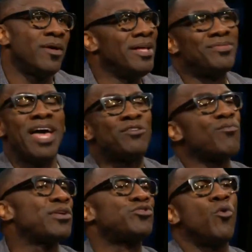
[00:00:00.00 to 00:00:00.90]
That's why
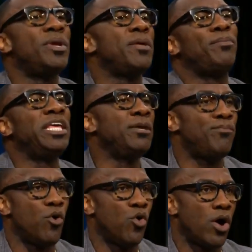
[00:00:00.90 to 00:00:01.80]
so many
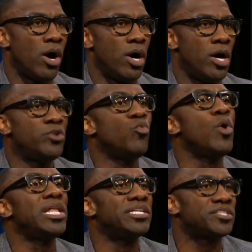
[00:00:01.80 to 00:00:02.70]
people are
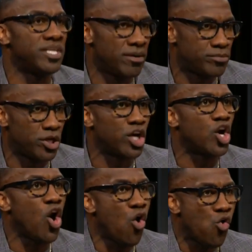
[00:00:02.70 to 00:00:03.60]
unwilling, Skip, to
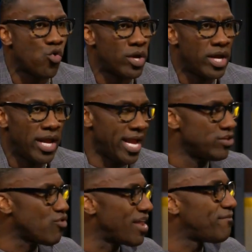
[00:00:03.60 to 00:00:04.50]
go and
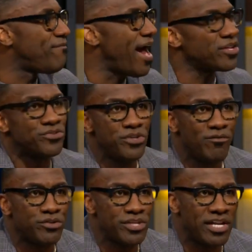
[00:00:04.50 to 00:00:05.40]
try to fight a
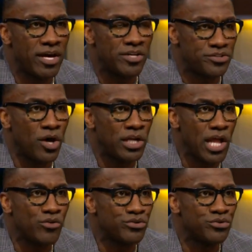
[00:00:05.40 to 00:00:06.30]
civil
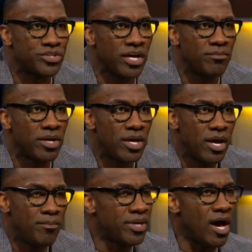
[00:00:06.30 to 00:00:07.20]
lawsuit, Skip,
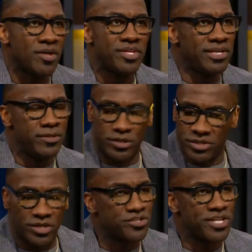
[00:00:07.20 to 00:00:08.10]
because
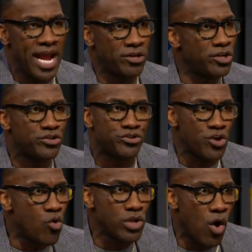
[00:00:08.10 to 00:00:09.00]
the standard is
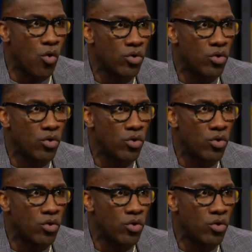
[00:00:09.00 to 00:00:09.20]
so low.